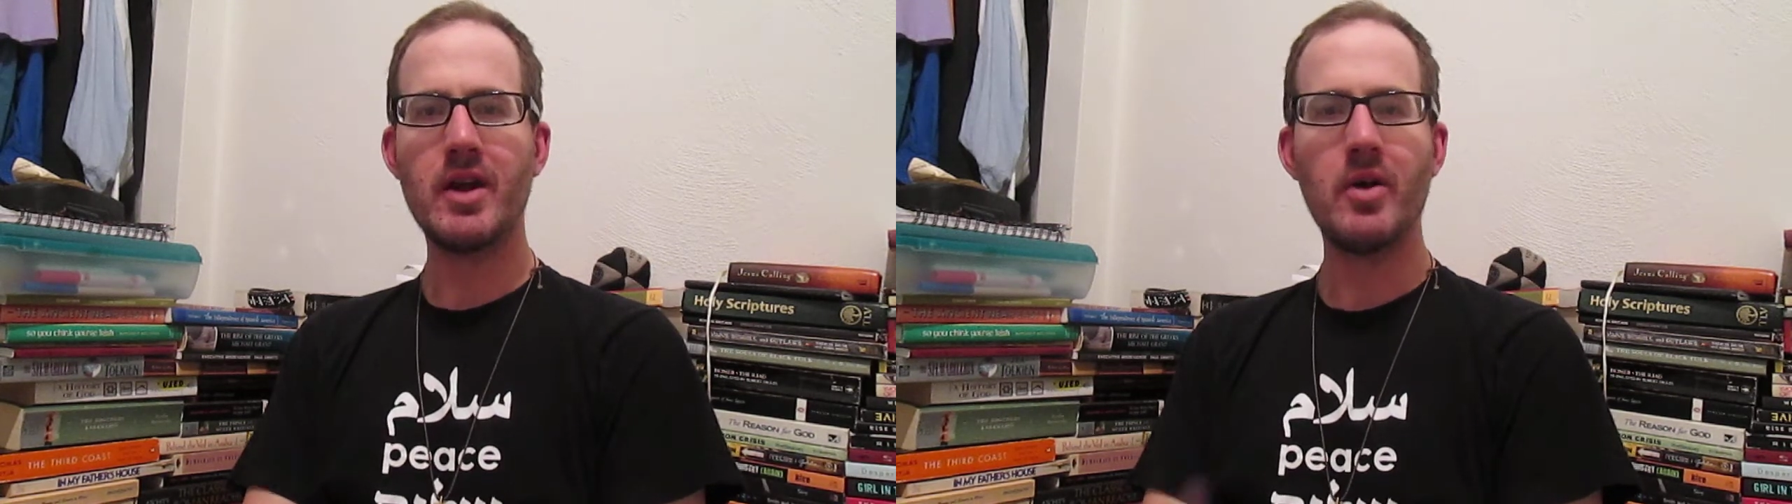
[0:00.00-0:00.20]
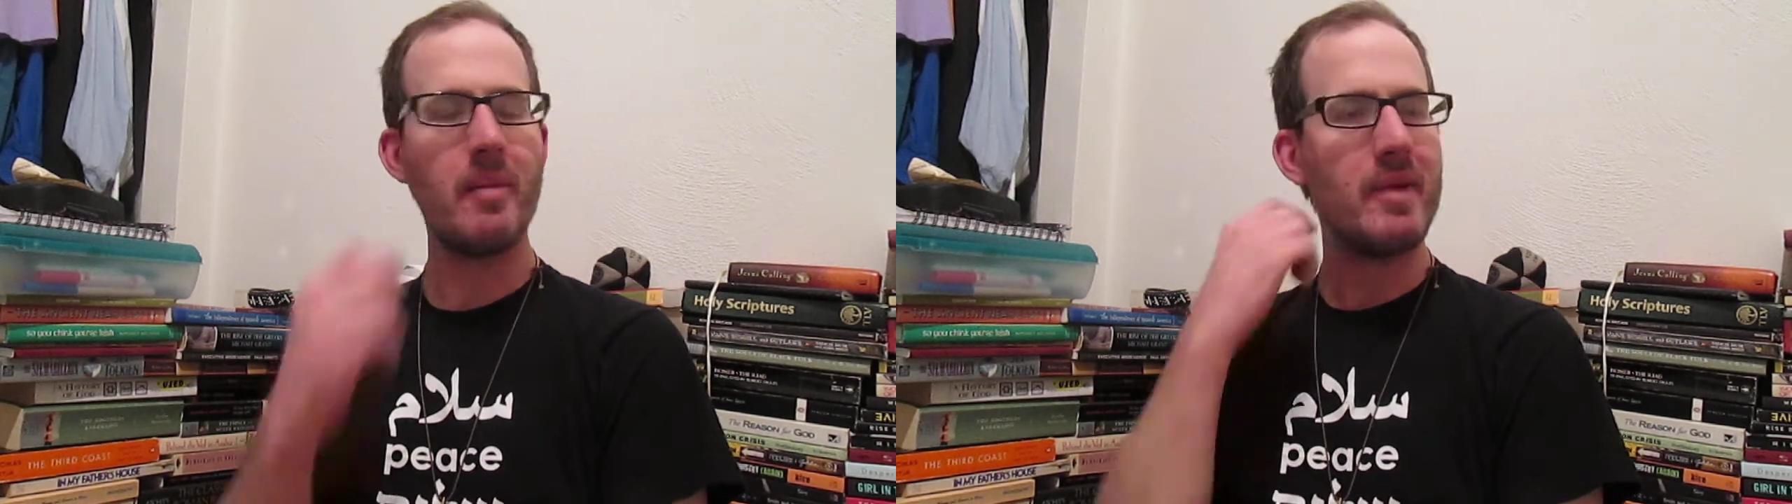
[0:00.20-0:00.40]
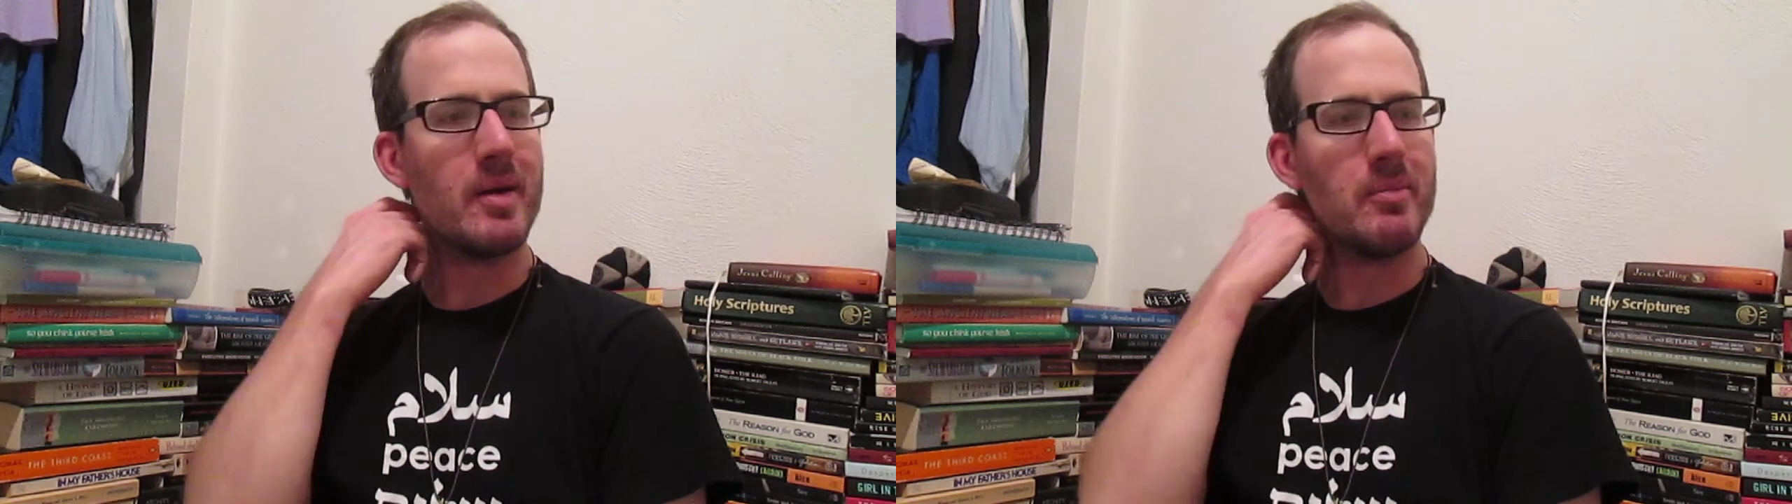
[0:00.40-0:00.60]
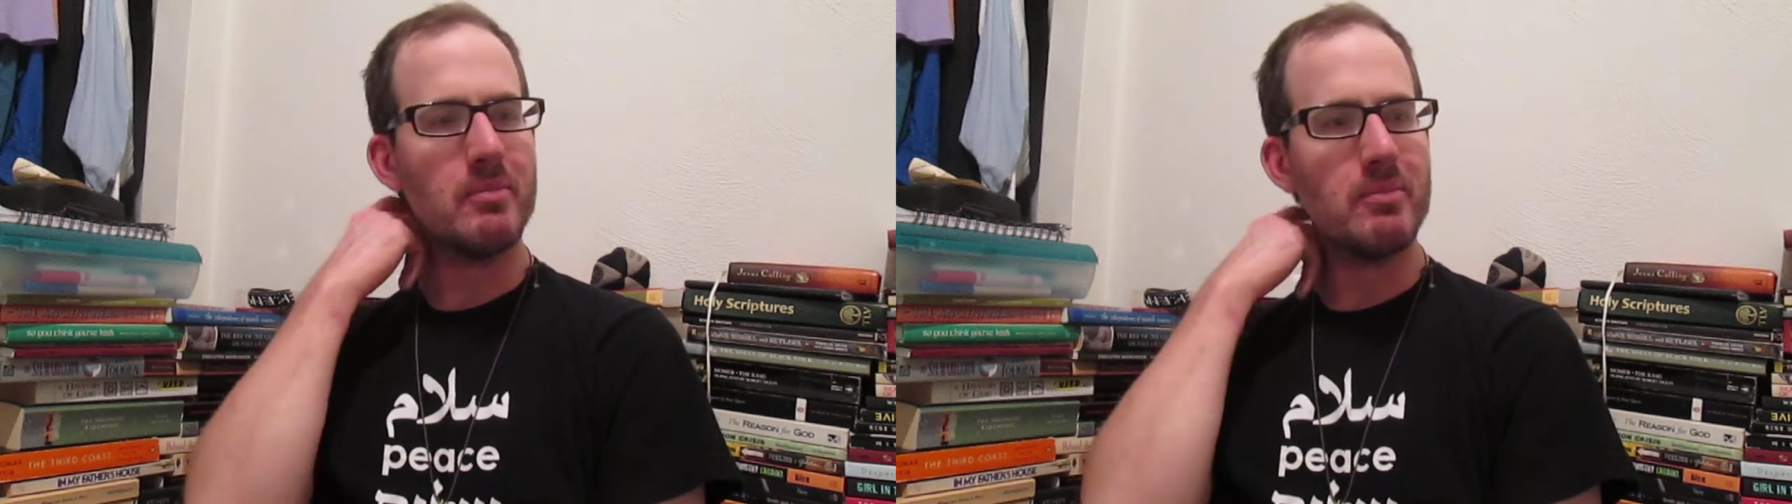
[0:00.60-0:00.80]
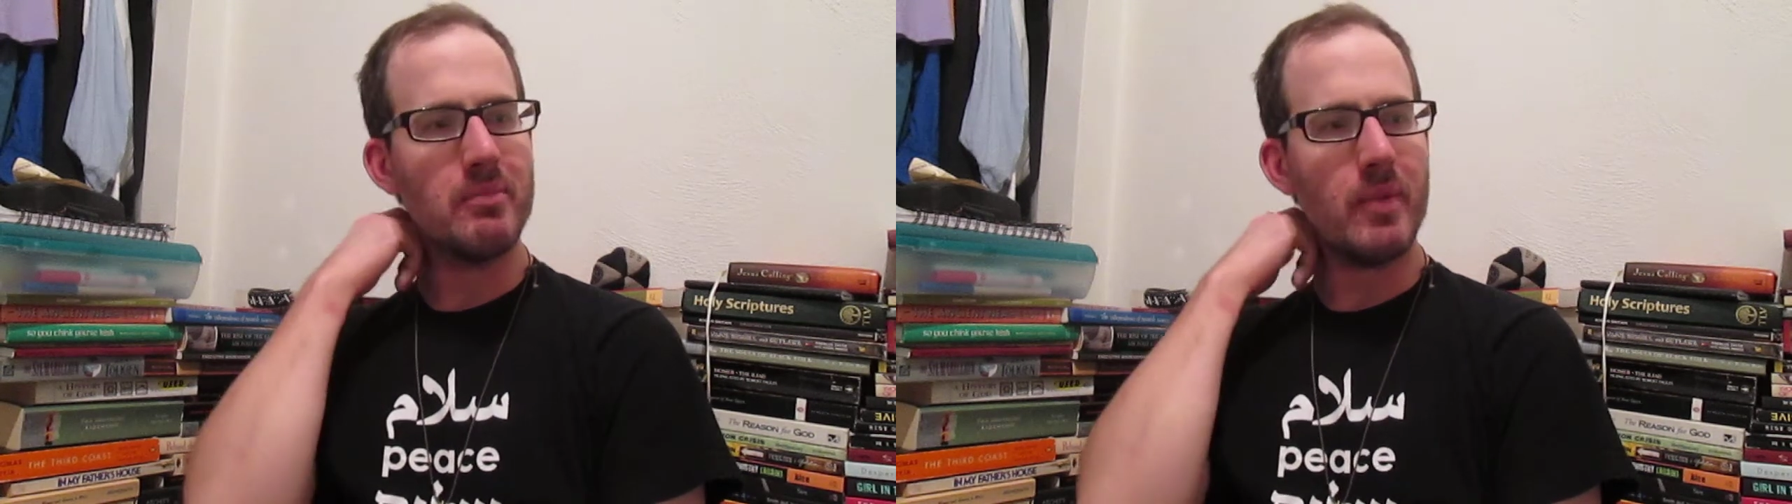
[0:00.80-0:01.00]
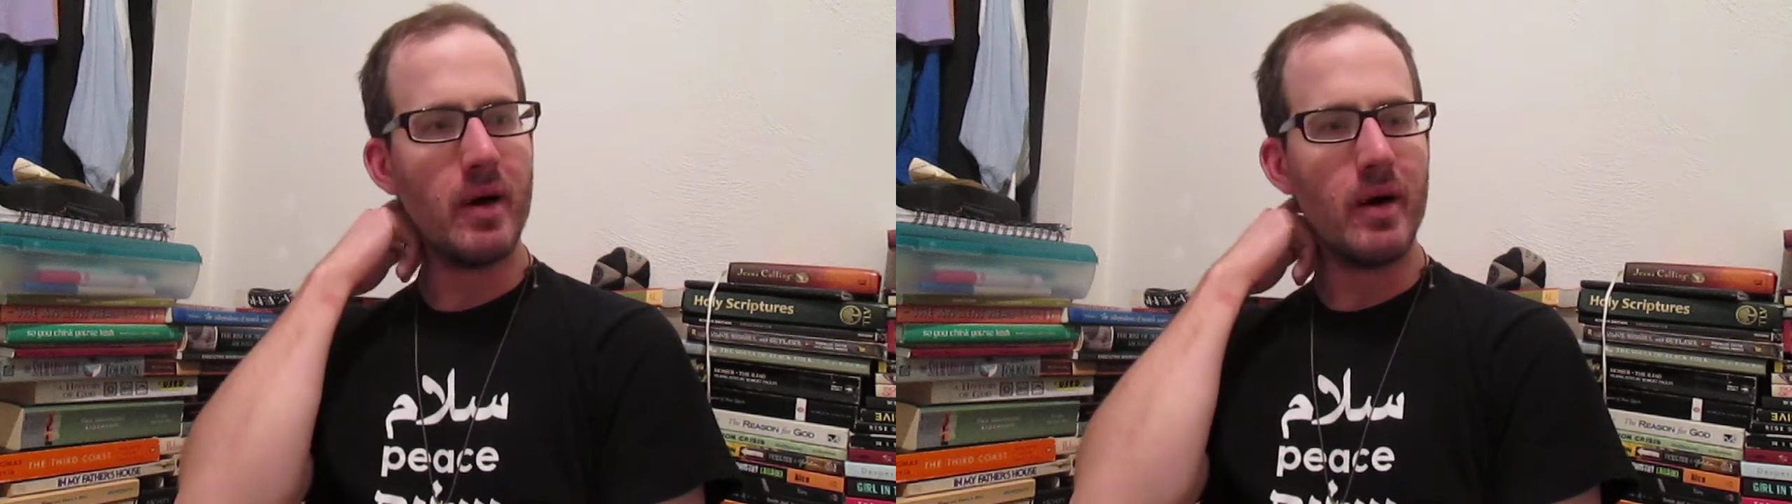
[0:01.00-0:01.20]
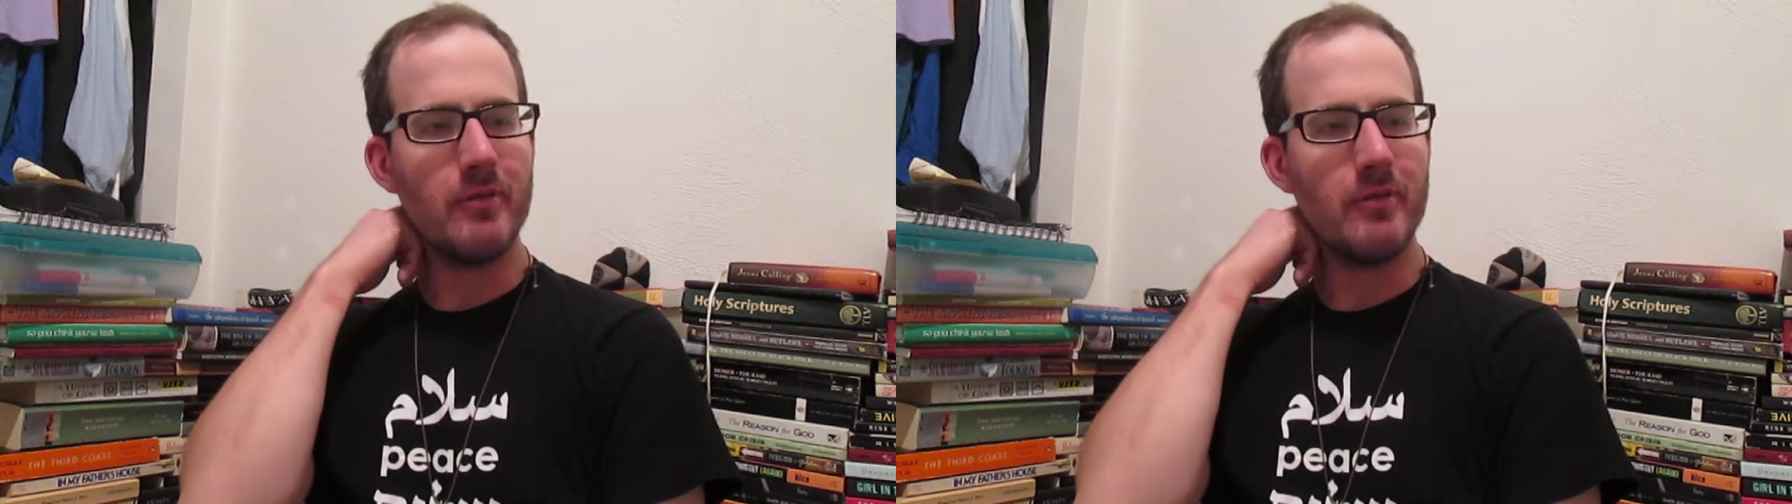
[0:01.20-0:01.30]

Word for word: I know I made a uh,